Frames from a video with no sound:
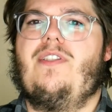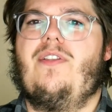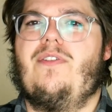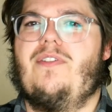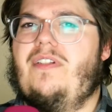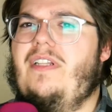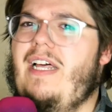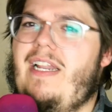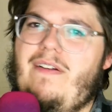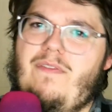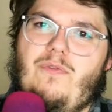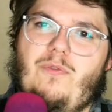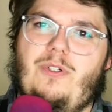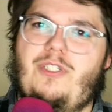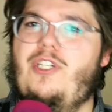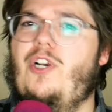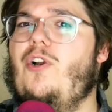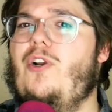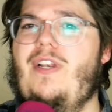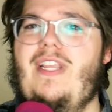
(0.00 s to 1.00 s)
There's a lot of
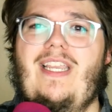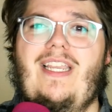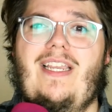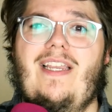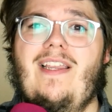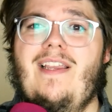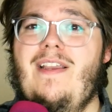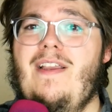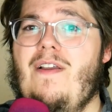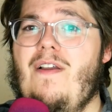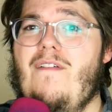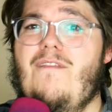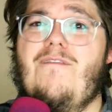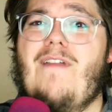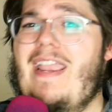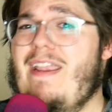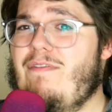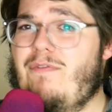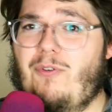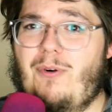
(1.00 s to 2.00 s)
returning
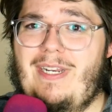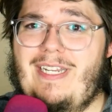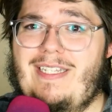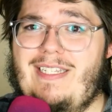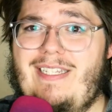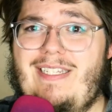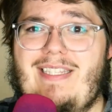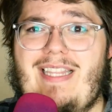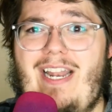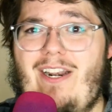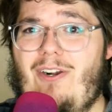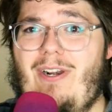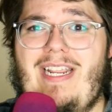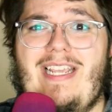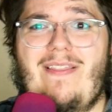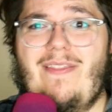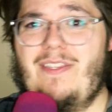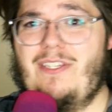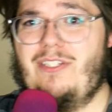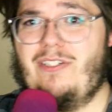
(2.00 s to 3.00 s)
favorites that are
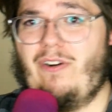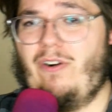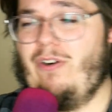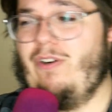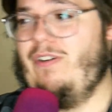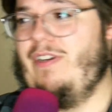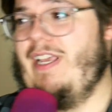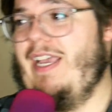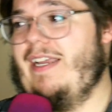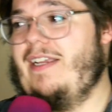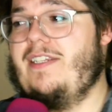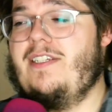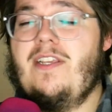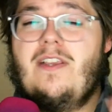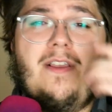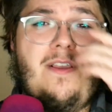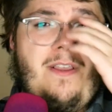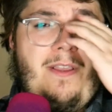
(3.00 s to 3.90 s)
in the starter decks.